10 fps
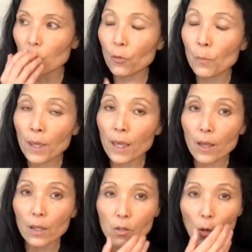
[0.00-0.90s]
For
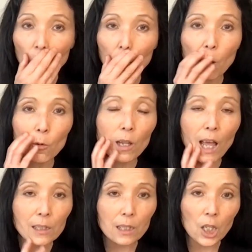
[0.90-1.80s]
me, it's all about
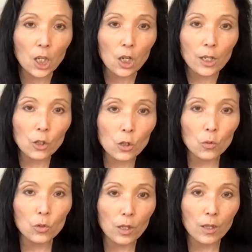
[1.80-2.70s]
relaxing here and
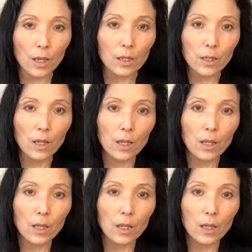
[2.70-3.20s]
using this.